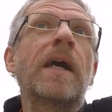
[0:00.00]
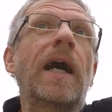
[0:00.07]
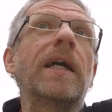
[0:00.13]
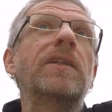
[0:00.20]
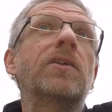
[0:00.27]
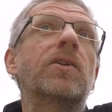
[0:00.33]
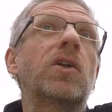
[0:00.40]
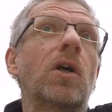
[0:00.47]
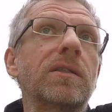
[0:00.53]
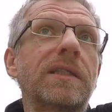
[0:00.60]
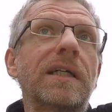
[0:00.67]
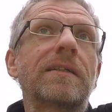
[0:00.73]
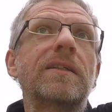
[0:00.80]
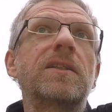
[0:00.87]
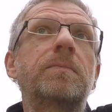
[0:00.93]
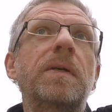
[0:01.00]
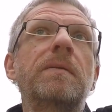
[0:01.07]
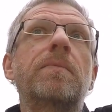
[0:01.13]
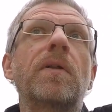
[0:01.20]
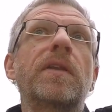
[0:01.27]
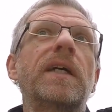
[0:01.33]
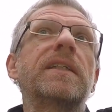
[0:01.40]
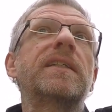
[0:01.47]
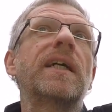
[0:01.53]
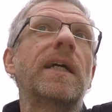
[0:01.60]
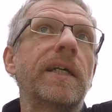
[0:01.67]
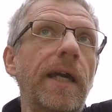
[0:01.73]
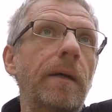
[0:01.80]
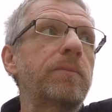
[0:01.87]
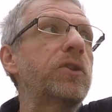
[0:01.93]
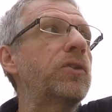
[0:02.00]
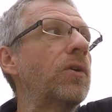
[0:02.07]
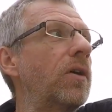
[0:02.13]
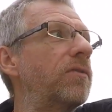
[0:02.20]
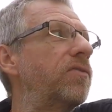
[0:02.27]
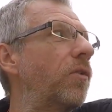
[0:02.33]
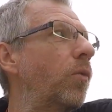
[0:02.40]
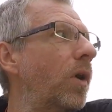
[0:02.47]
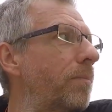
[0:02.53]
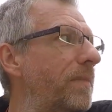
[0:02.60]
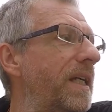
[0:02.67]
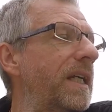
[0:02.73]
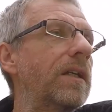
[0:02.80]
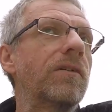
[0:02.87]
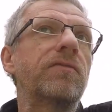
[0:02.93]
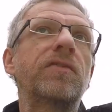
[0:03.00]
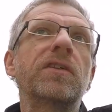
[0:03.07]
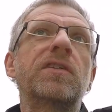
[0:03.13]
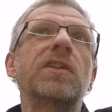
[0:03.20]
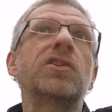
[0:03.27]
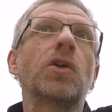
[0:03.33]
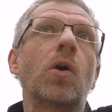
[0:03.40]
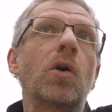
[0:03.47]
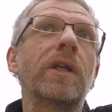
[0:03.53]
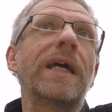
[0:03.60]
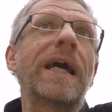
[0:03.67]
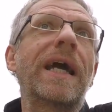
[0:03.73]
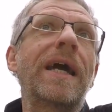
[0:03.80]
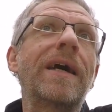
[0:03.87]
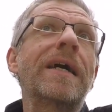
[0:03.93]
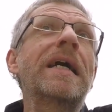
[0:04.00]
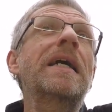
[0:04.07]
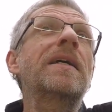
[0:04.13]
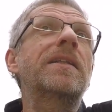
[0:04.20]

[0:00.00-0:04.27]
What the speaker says: And you contact these people, they say, yep, sure, for 1 minute of footage on air,